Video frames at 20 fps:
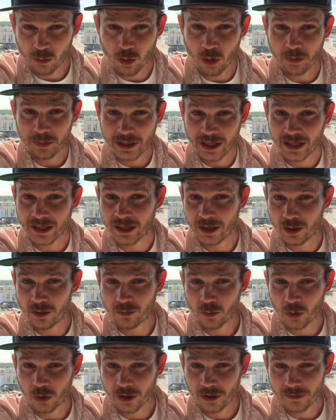I will be getting
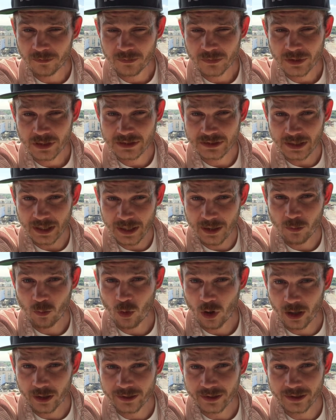out more because I am
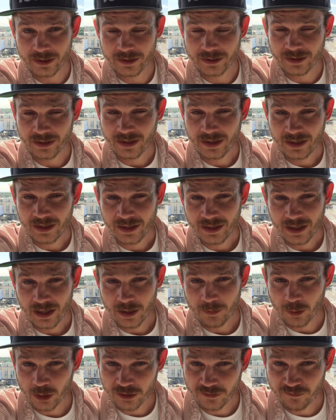walking.
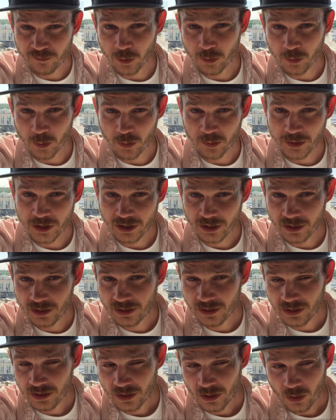I'm on the footmobile,
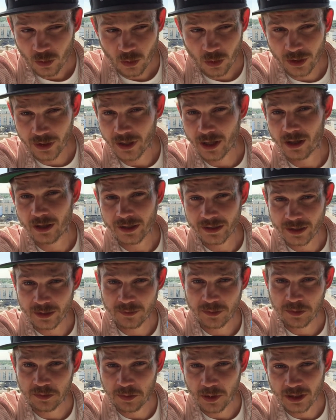or now I
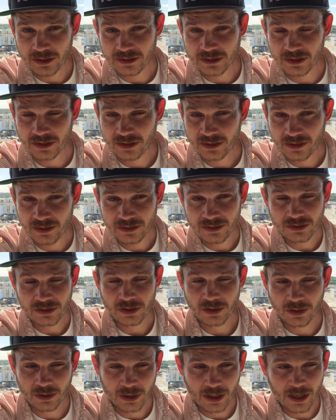can be busing.
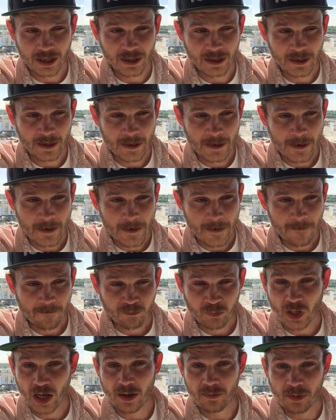So uh,
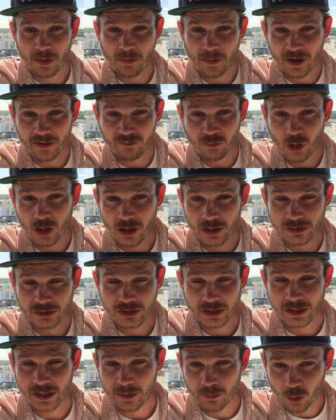yeah. But my vlogs
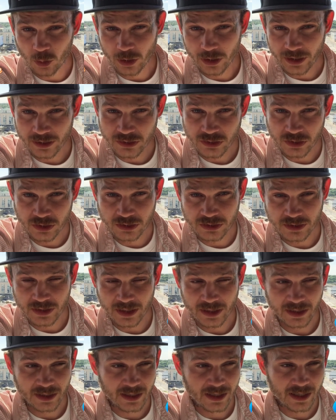are gonna get more
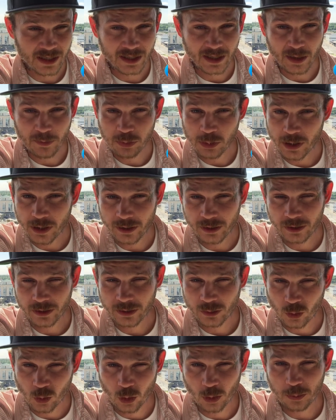interesting, and I plan on
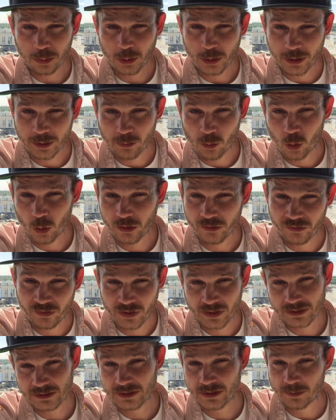incorporating more
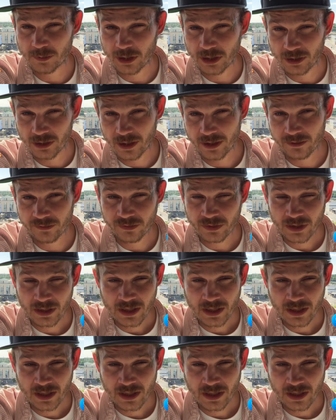things into my life.